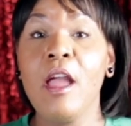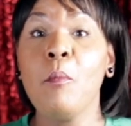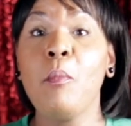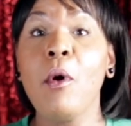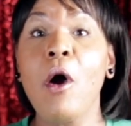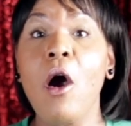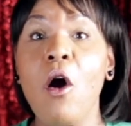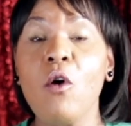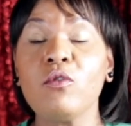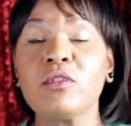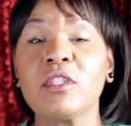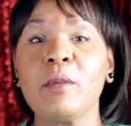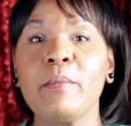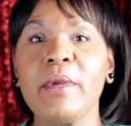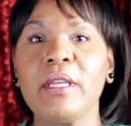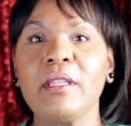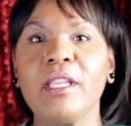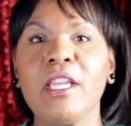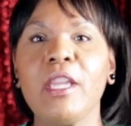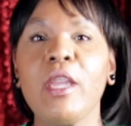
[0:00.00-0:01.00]
But
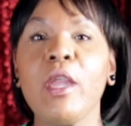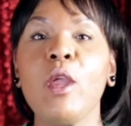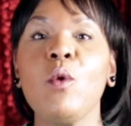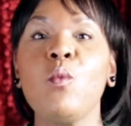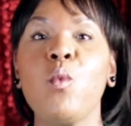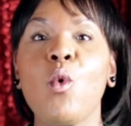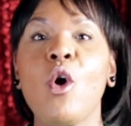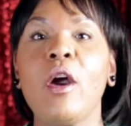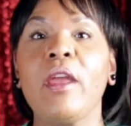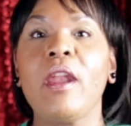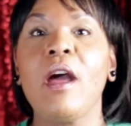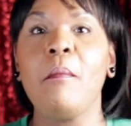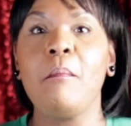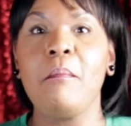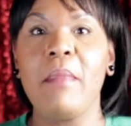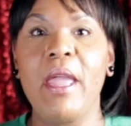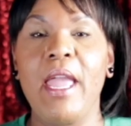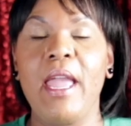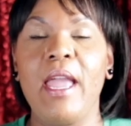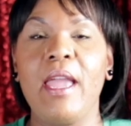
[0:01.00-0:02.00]
ultimately, we want a
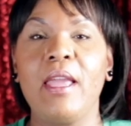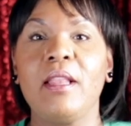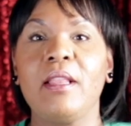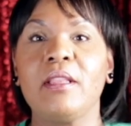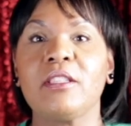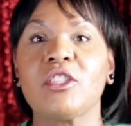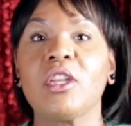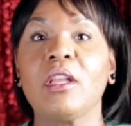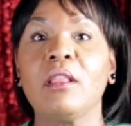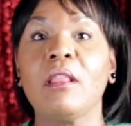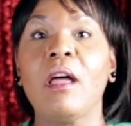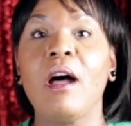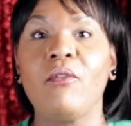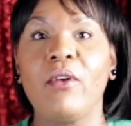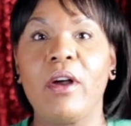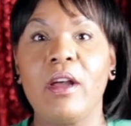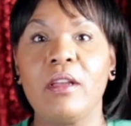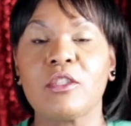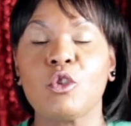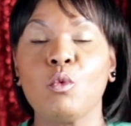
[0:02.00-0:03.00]
man to love
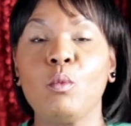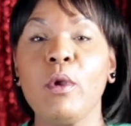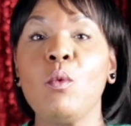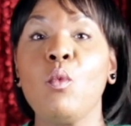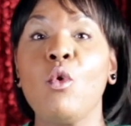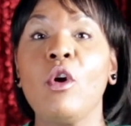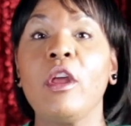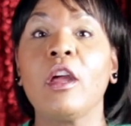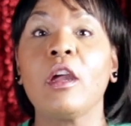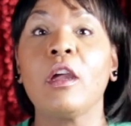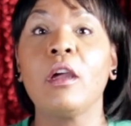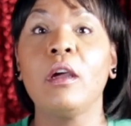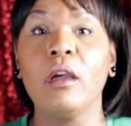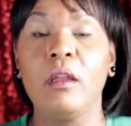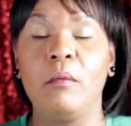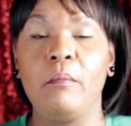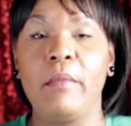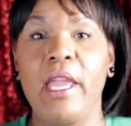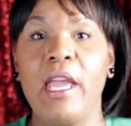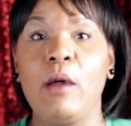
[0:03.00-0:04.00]
us. We want a
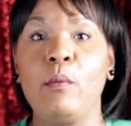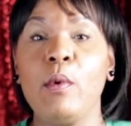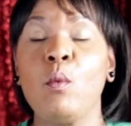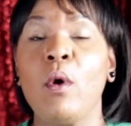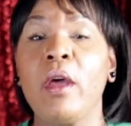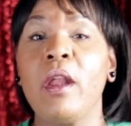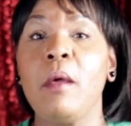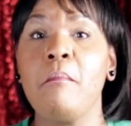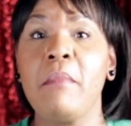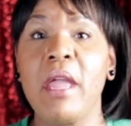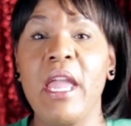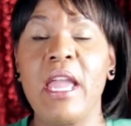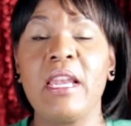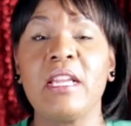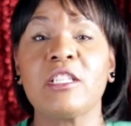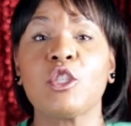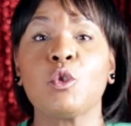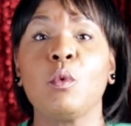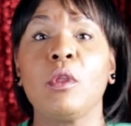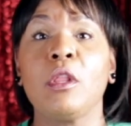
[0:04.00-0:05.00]
good man. We want a man
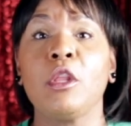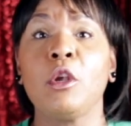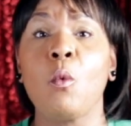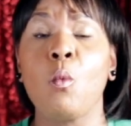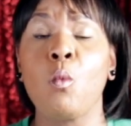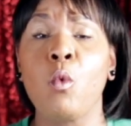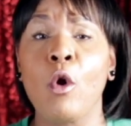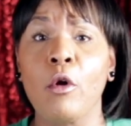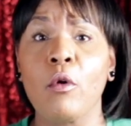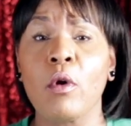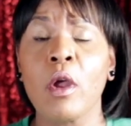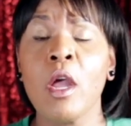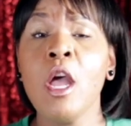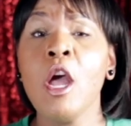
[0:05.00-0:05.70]
that's willing to work.